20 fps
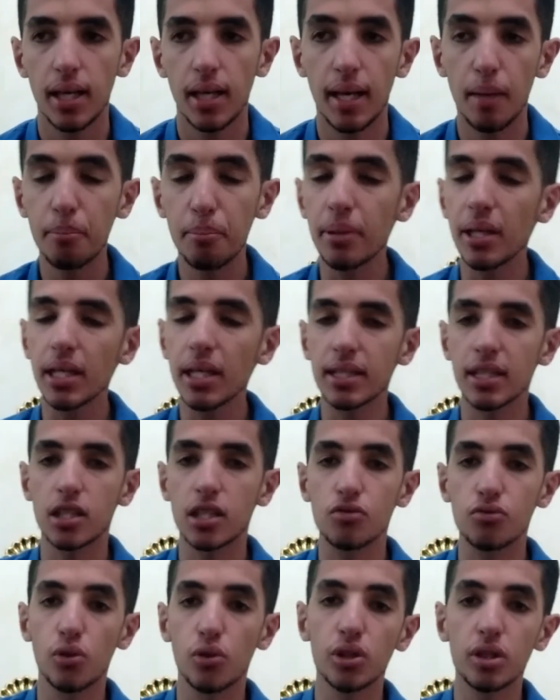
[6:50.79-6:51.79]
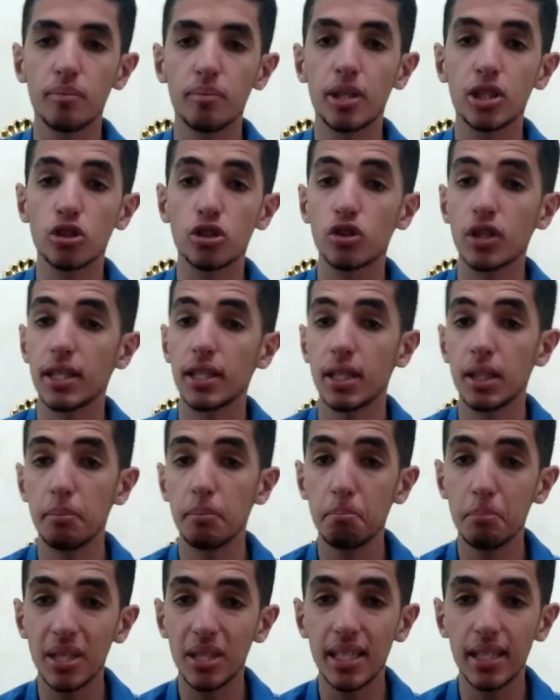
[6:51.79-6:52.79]
A being that's four-dimensional can
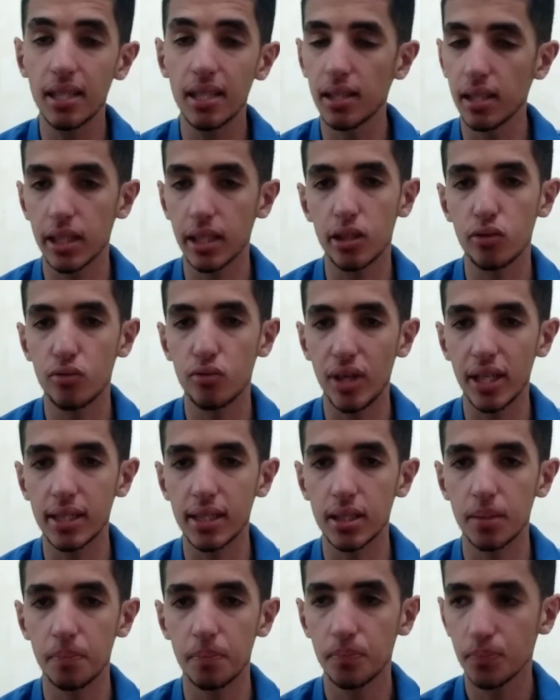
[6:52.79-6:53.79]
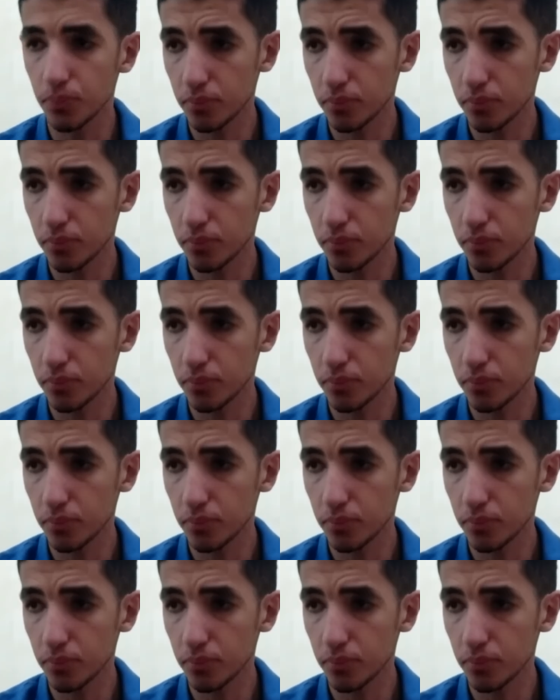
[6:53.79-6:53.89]
immediately erase him.